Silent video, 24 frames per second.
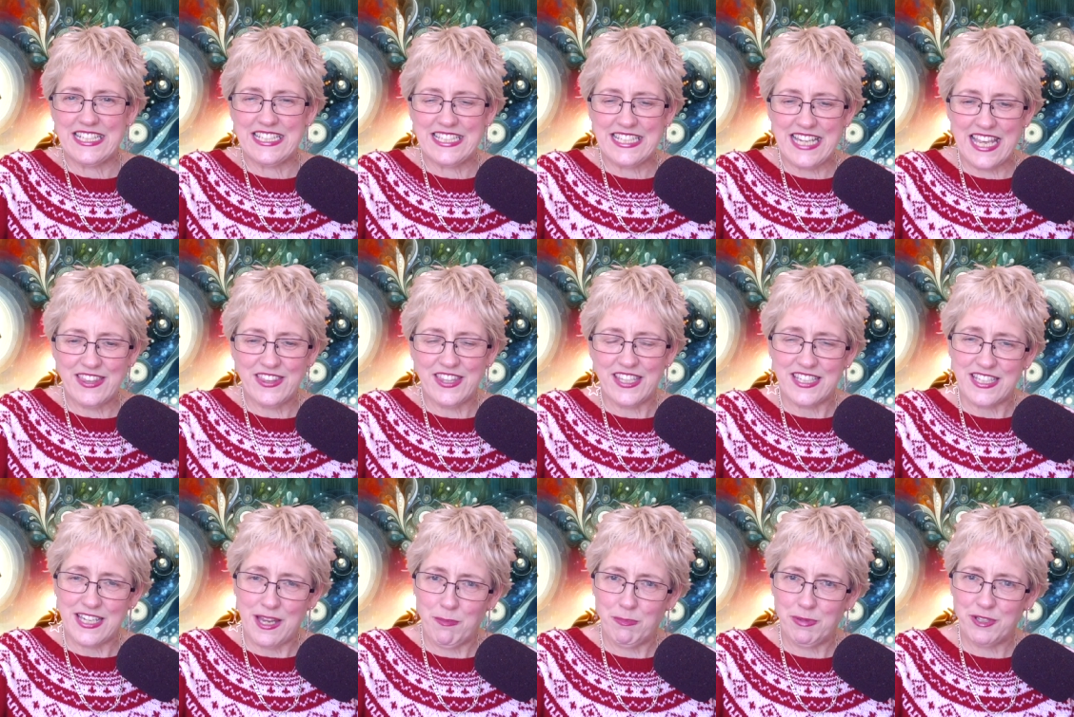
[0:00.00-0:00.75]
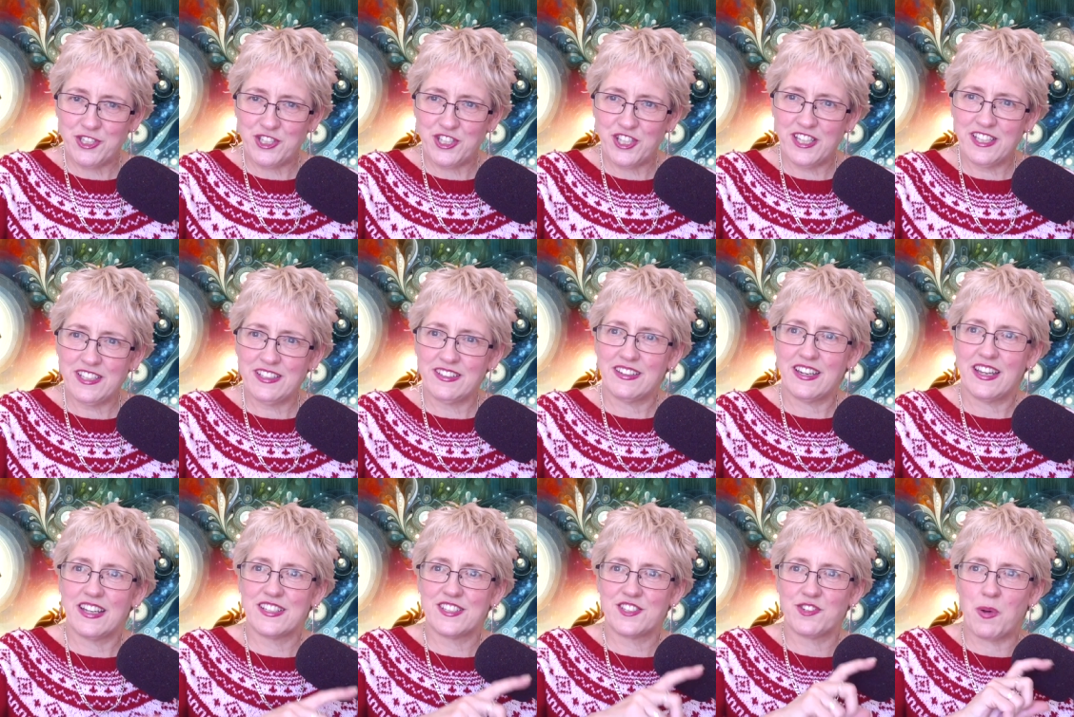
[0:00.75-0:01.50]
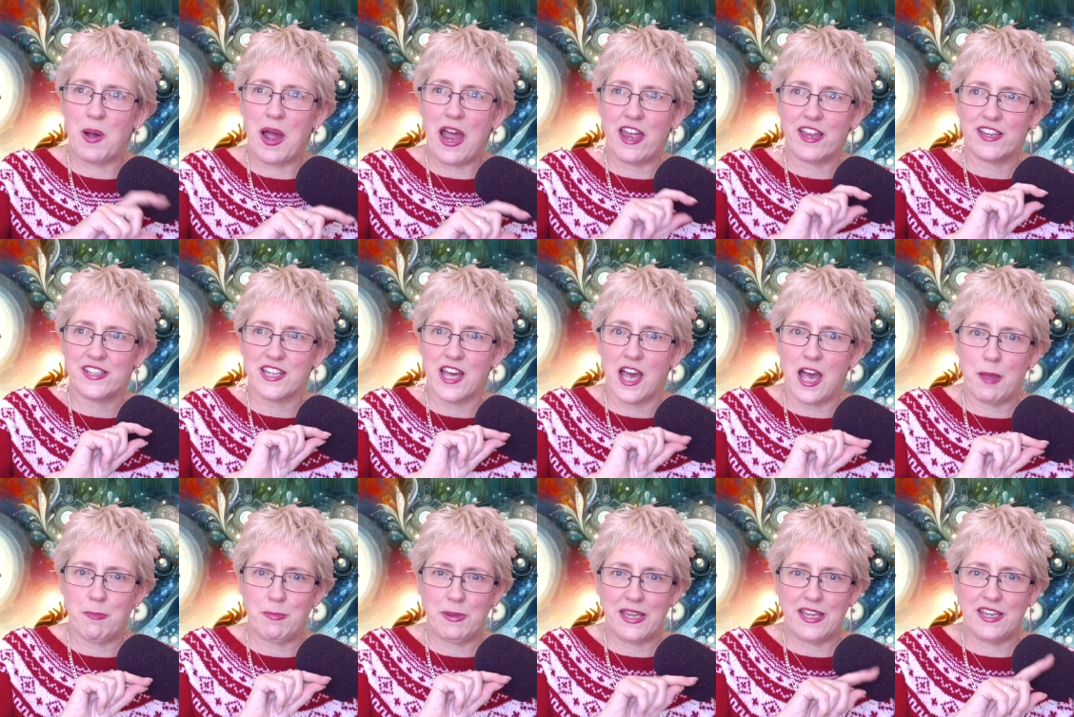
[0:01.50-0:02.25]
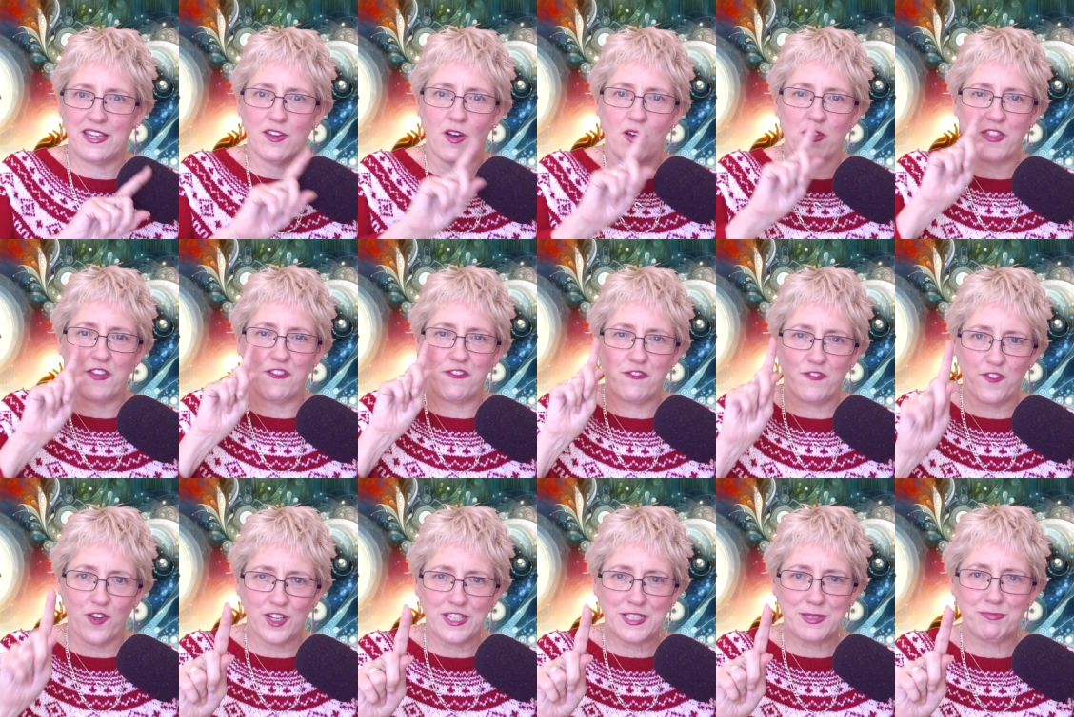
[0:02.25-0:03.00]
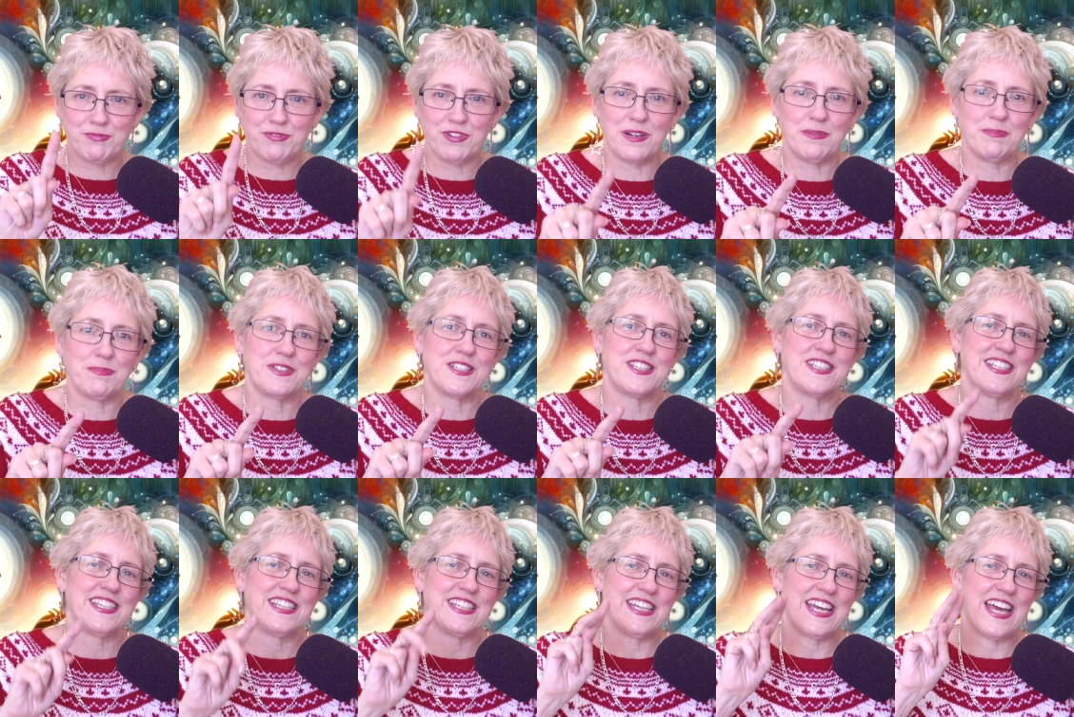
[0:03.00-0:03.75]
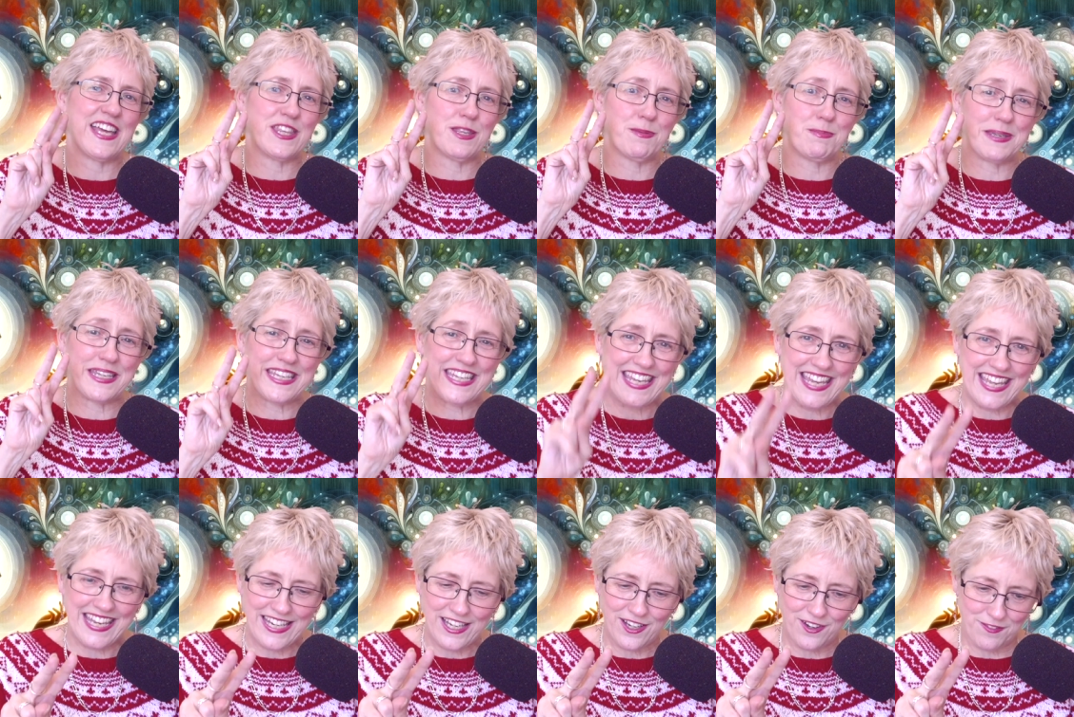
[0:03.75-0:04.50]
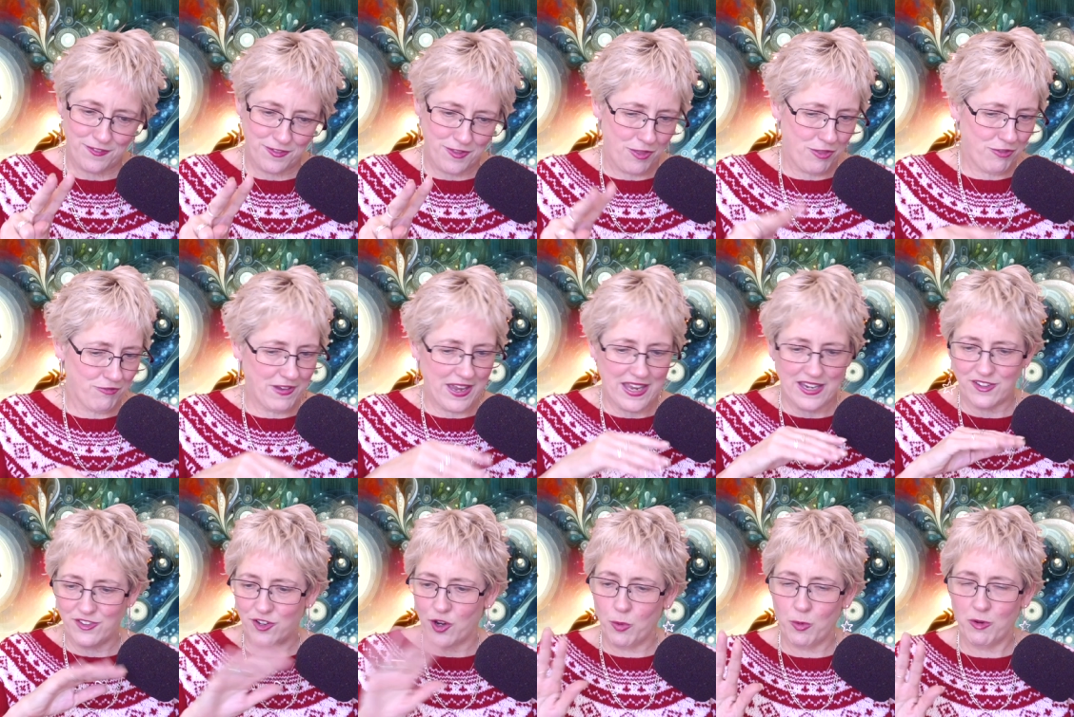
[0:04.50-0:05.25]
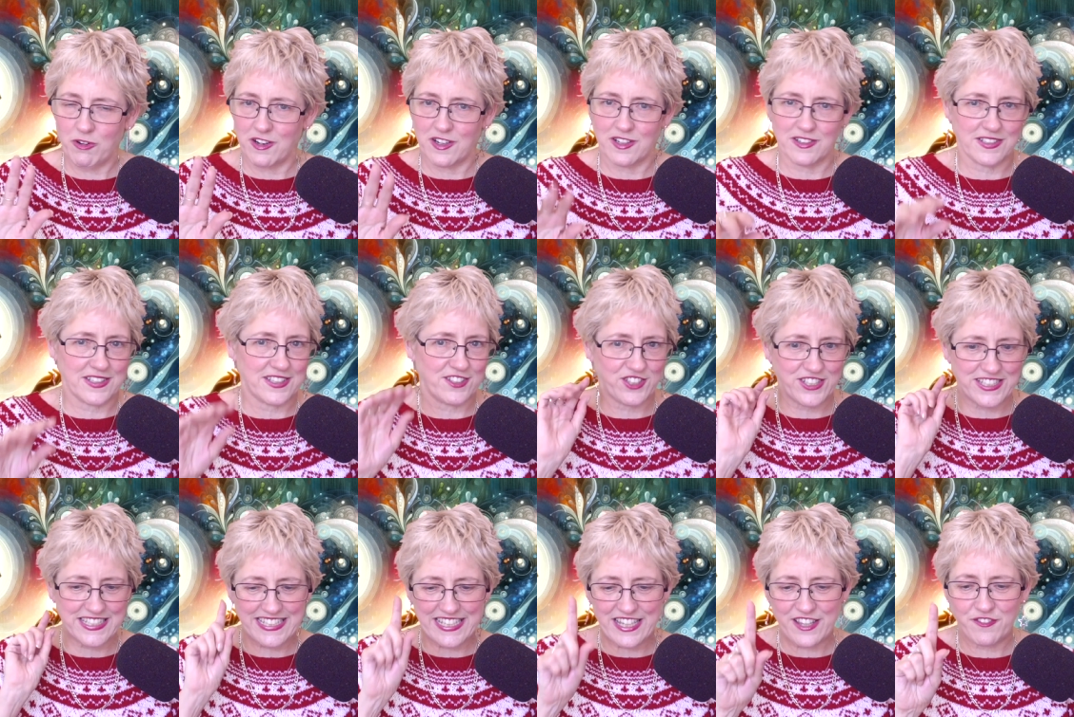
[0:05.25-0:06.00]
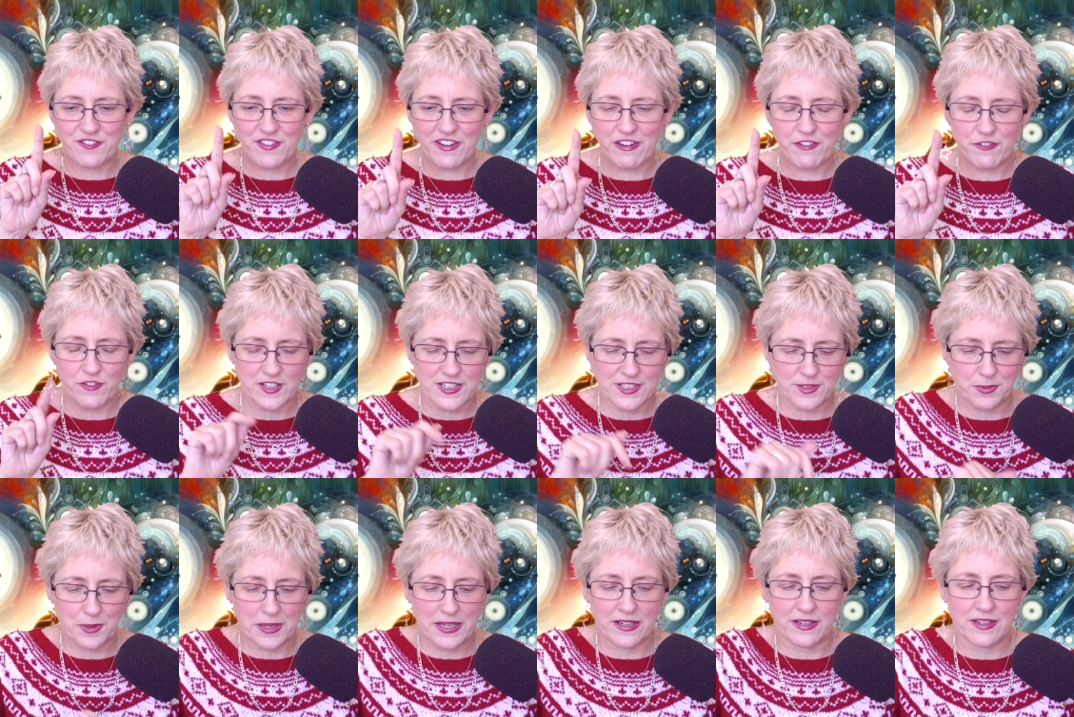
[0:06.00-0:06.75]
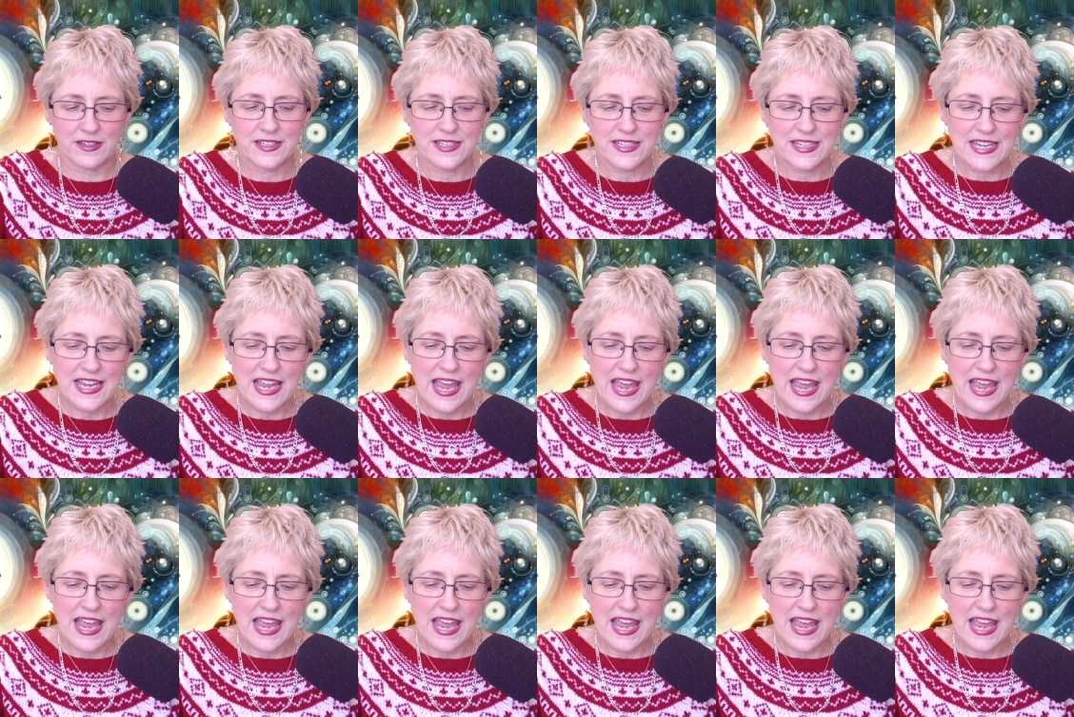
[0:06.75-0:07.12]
set the temperature. So I type in on the first prompt at the beginning of the thread, nowhere else, just the very first one.